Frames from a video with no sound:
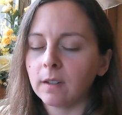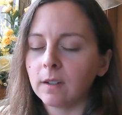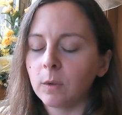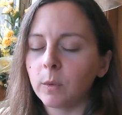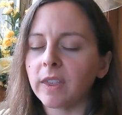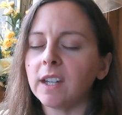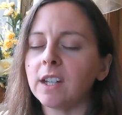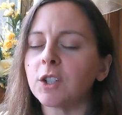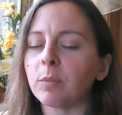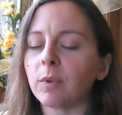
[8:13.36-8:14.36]
With
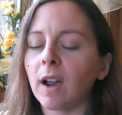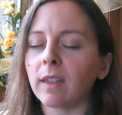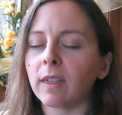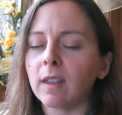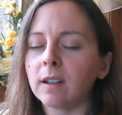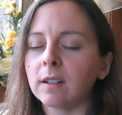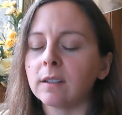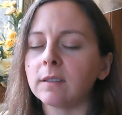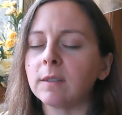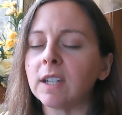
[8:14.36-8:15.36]
each breath,
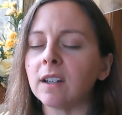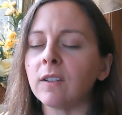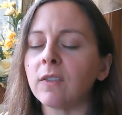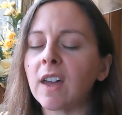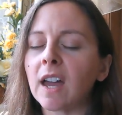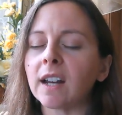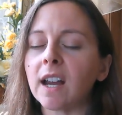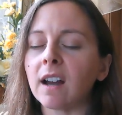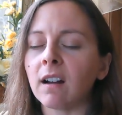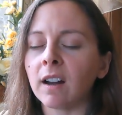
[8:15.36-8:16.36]
give that
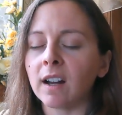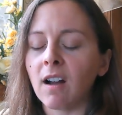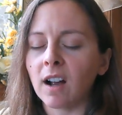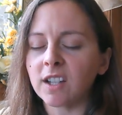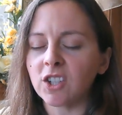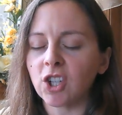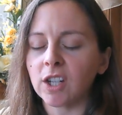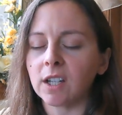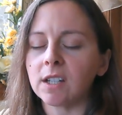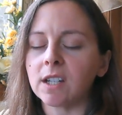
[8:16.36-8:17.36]
air and oxygen
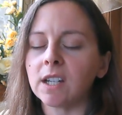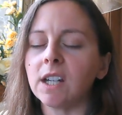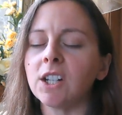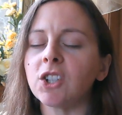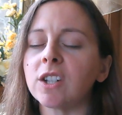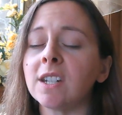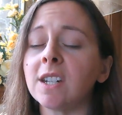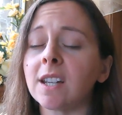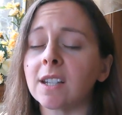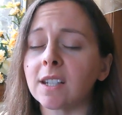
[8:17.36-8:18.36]
into each
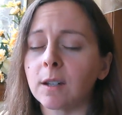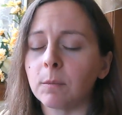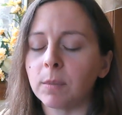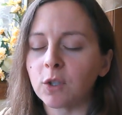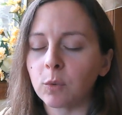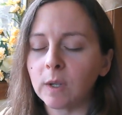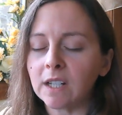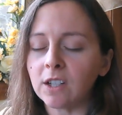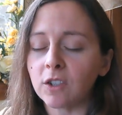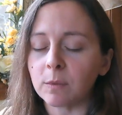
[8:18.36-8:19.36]
disc
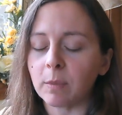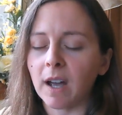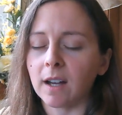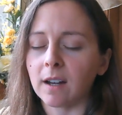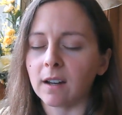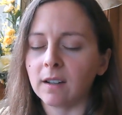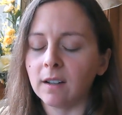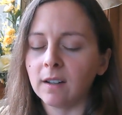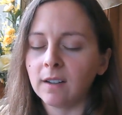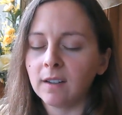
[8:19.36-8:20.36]
between your spine.
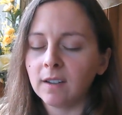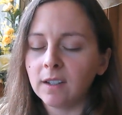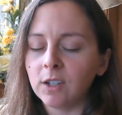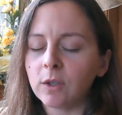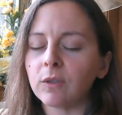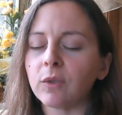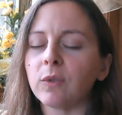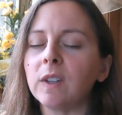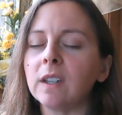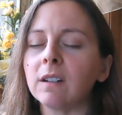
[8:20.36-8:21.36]
You can
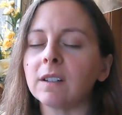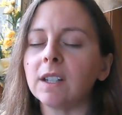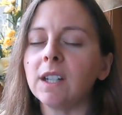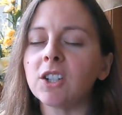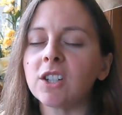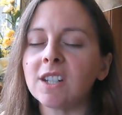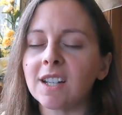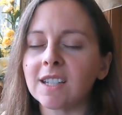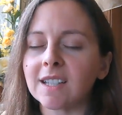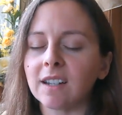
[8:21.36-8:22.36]
feel each
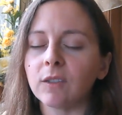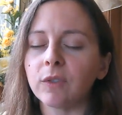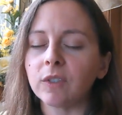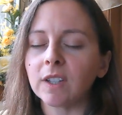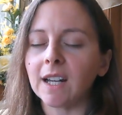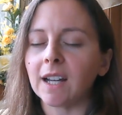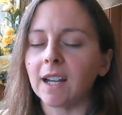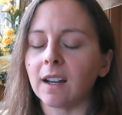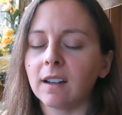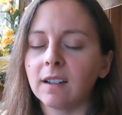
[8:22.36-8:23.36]
disc inflating
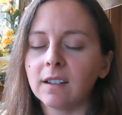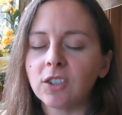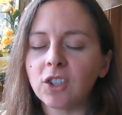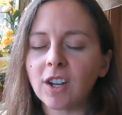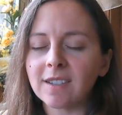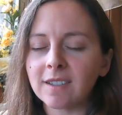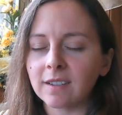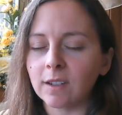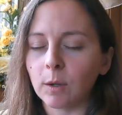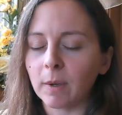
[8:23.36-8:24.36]
just a
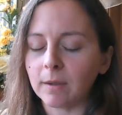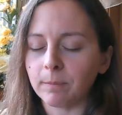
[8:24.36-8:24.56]
little bit.